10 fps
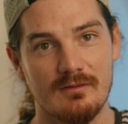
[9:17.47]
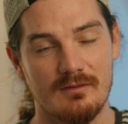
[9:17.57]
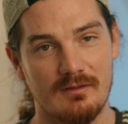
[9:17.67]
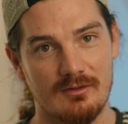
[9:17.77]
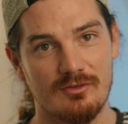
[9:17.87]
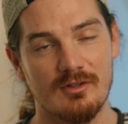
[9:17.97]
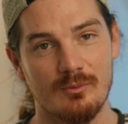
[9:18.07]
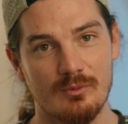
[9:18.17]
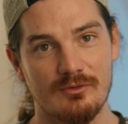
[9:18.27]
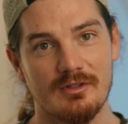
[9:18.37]
then this
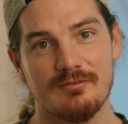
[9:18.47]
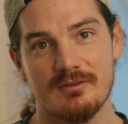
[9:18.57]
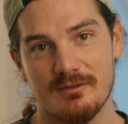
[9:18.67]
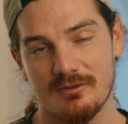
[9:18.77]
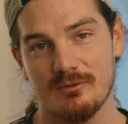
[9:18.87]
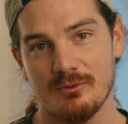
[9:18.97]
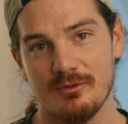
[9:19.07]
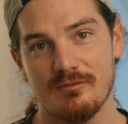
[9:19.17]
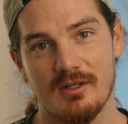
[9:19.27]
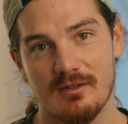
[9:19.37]
thing will definitely cool
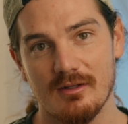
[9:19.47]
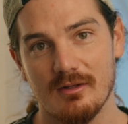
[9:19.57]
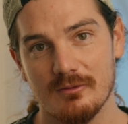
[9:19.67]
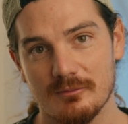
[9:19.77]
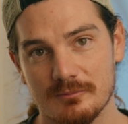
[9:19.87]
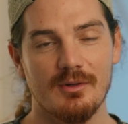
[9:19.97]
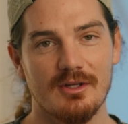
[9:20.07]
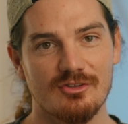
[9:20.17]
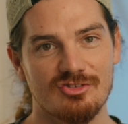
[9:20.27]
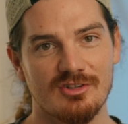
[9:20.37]
your van down.
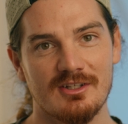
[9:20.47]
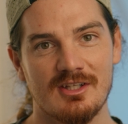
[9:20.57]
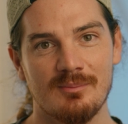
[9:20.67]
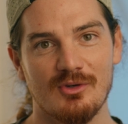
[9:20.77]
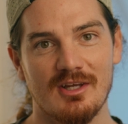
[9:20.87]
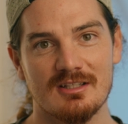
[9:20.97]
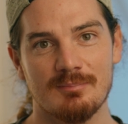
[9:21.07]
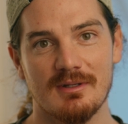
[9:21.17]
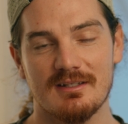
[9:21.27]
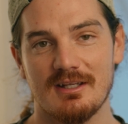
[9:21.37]
But just try to keep your
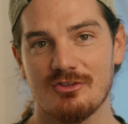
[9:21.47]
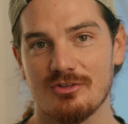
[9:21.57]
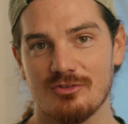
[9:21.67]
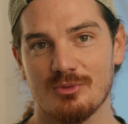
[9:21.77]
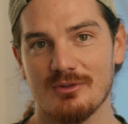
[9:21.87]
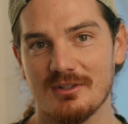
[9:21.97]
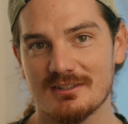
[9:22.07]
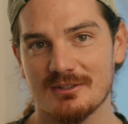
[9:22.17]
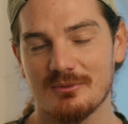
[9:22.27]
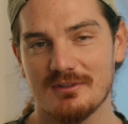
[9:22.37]
expectations
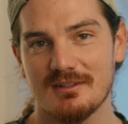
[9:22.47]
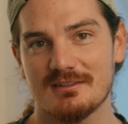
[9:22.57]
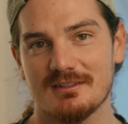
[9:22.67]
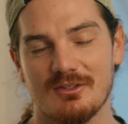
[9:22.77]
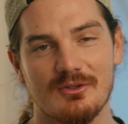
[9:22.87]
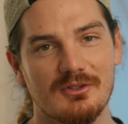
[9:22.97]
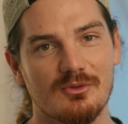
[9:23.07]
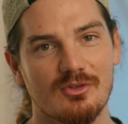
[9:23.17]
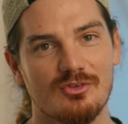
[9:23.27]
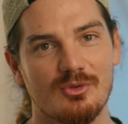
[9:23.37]
realistic with this. It only
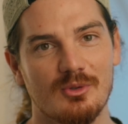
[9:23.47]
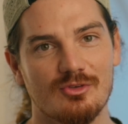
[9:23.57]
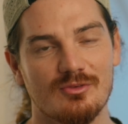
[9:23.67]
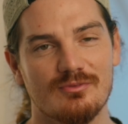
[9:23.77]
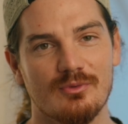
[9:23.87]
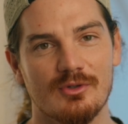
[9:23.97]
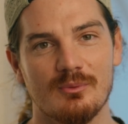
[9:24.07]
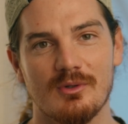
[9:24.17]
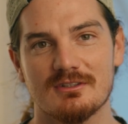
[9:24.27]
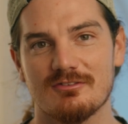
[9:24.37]
uses 240
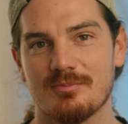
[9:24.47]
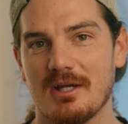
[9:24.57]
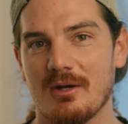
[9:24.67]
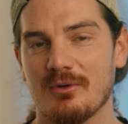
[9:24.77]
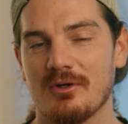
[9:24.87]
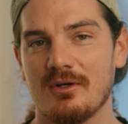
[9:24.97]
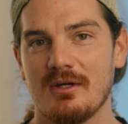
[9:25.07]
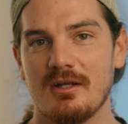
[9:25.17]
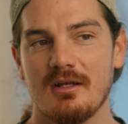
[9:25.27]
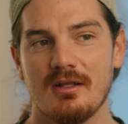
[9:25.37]
watts of power,
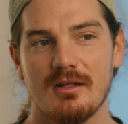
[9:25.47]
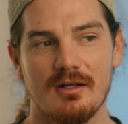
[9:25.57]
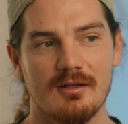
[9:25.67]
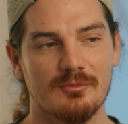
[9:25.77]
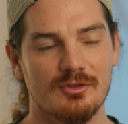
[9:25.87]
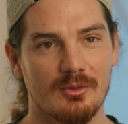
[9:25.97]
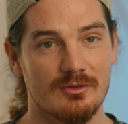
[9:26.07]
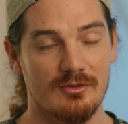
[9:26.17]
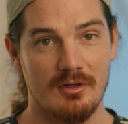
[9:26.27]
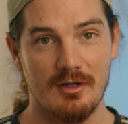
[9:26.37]
so
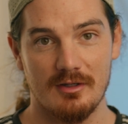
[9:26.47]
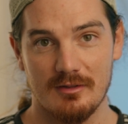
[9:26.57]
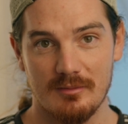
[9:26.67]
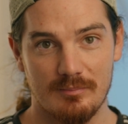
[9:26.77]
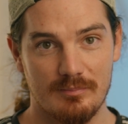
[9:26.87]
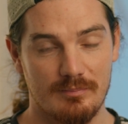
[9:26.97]
it's not going to